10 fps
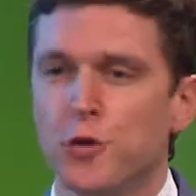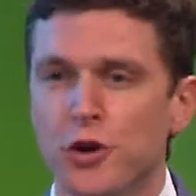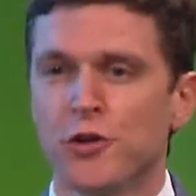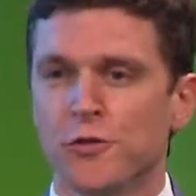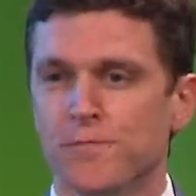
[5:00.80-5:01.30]
you were
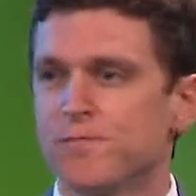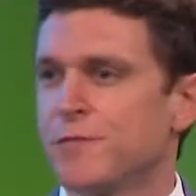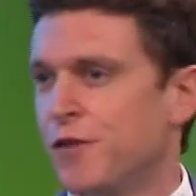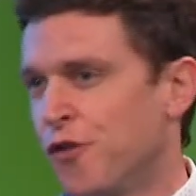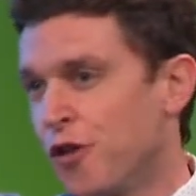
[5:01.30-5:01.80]
to
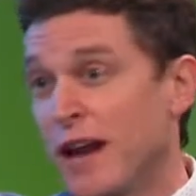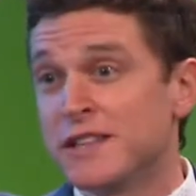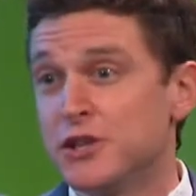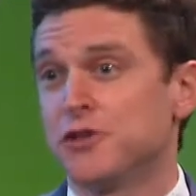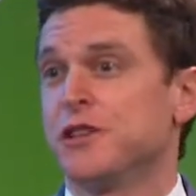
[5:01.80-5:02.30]
you know, for a lot of
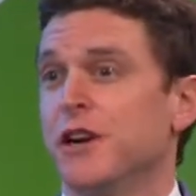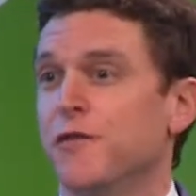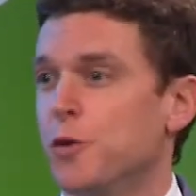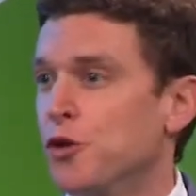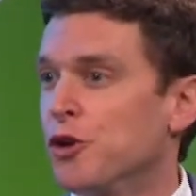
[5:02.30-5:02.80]
teachers here, if
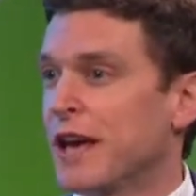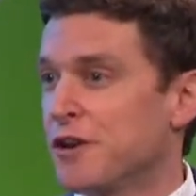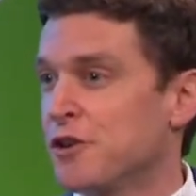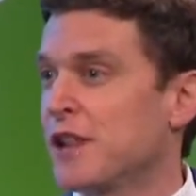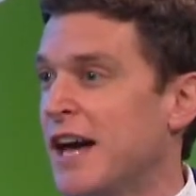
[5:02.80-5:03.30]
you were to look out of
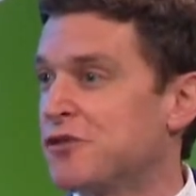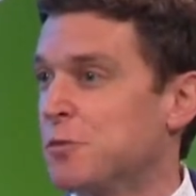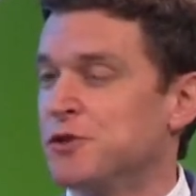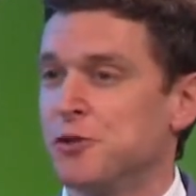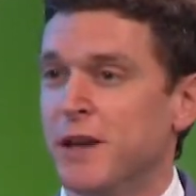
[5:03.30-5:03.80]
your classroom
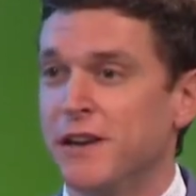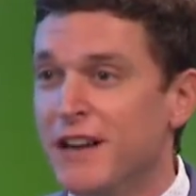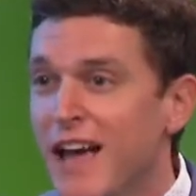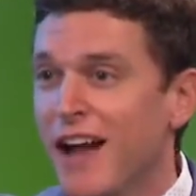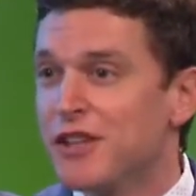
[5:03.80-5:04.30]
and assume that
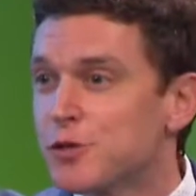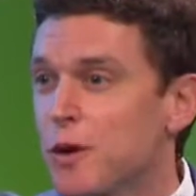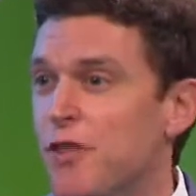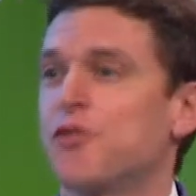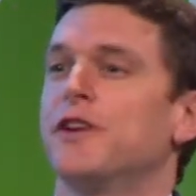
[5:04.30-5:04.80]
at least
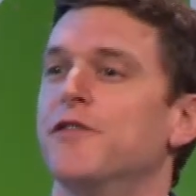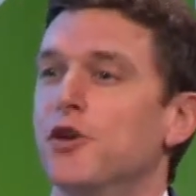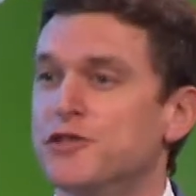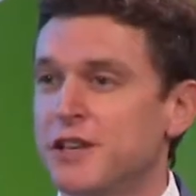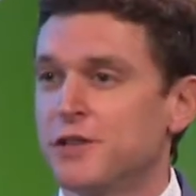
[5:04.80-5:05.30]
one in three of
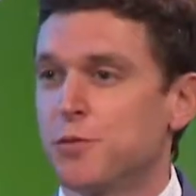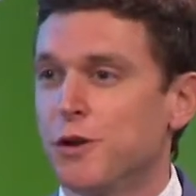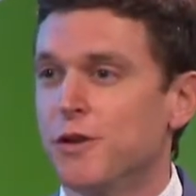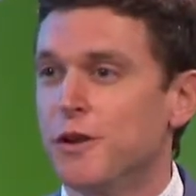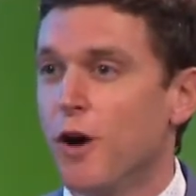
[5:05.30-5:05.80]
those kids
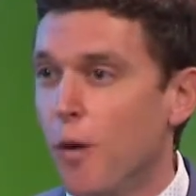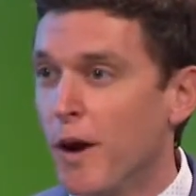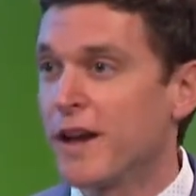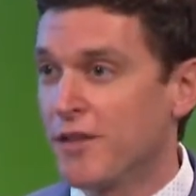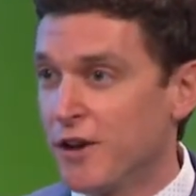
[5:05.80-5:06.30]
were
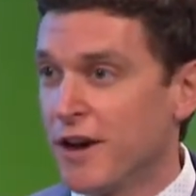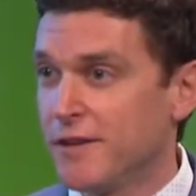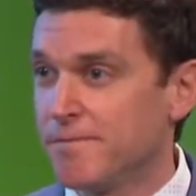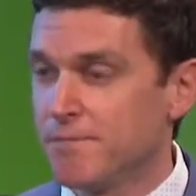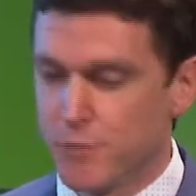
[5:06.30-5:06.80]
awake in the
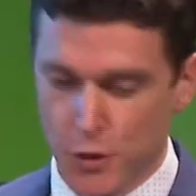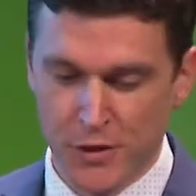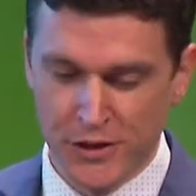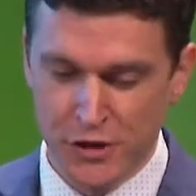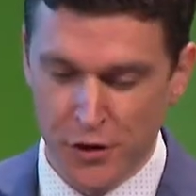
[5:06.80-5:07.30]
night doing
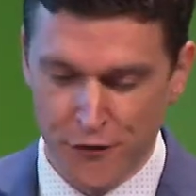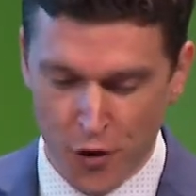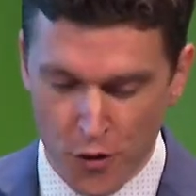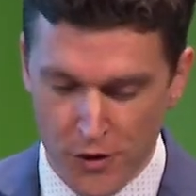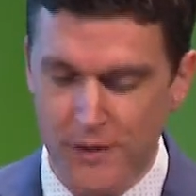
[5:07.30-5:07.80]
things on their
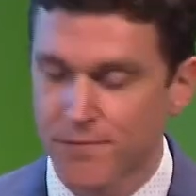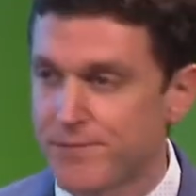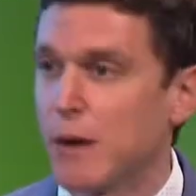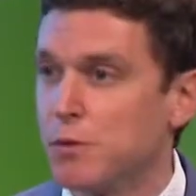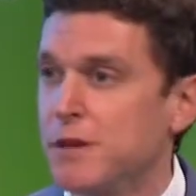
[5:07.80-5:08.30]
phone, like,
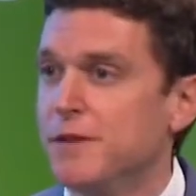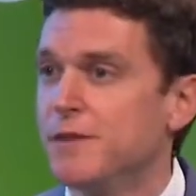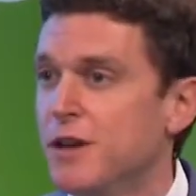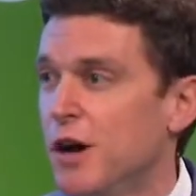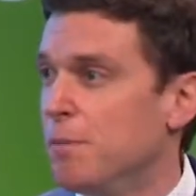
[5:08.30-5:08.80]
that would be
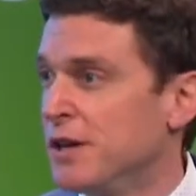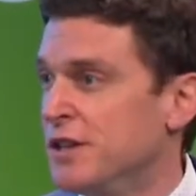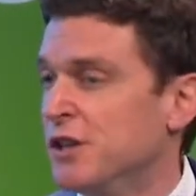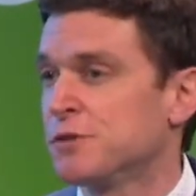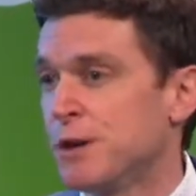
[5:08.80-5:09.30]
a big
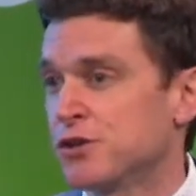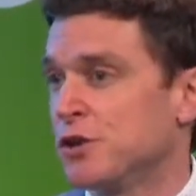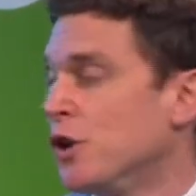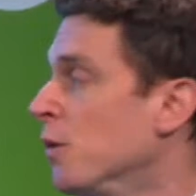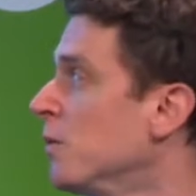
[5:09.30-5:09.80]
deal, especially
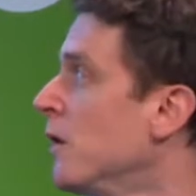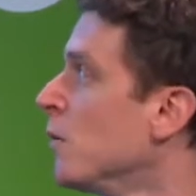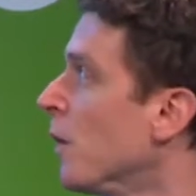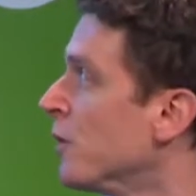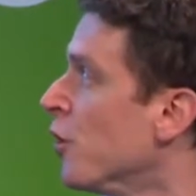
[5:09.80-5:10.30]
know
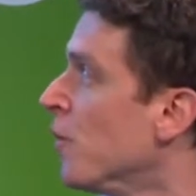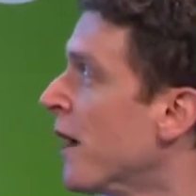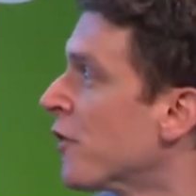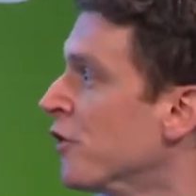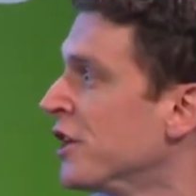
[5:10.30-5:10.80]
what we know
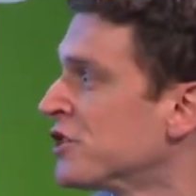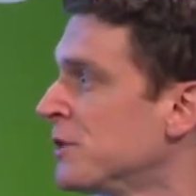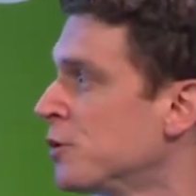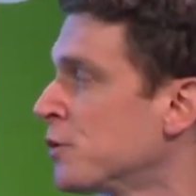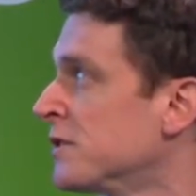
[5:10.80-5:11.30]
about the
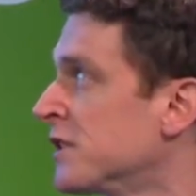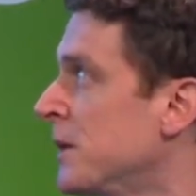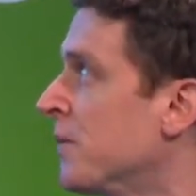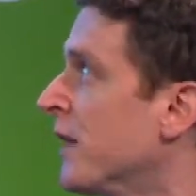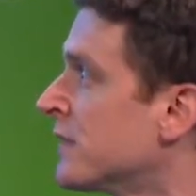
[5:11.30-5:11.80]
relationship between
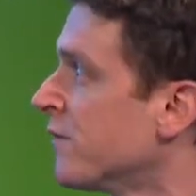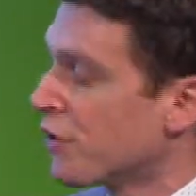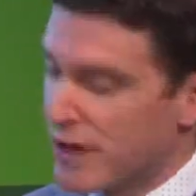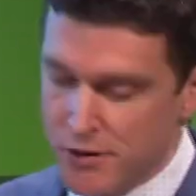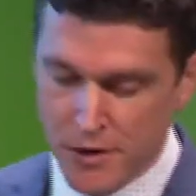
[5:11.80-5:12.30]
sleep and lots of
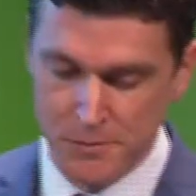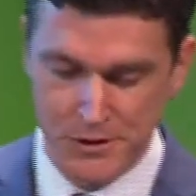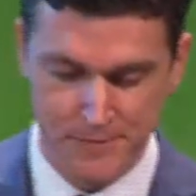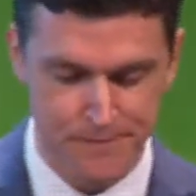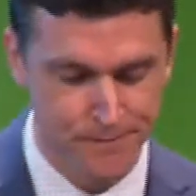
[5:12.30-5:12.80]
other
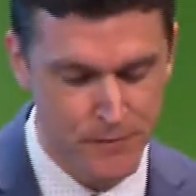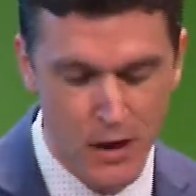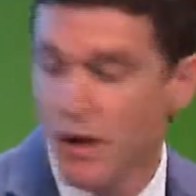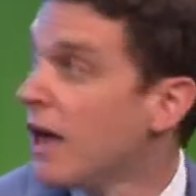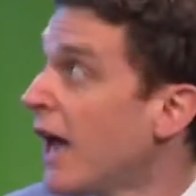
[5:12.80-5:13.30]
outcomes.
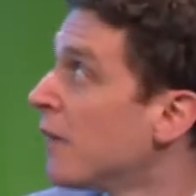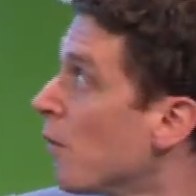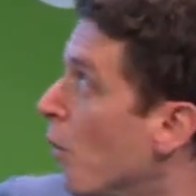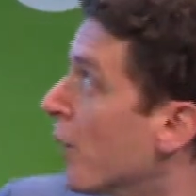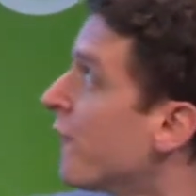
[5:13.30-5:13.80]
And
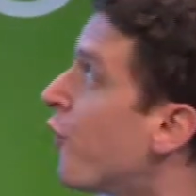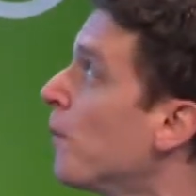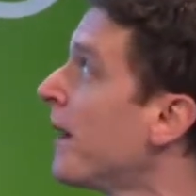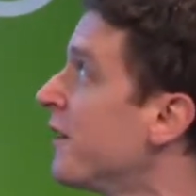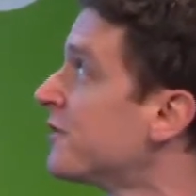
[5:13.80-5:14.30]
one in four
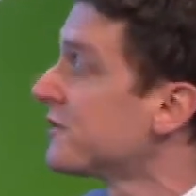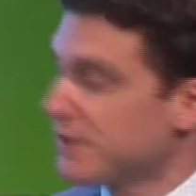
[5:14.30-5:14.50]
parents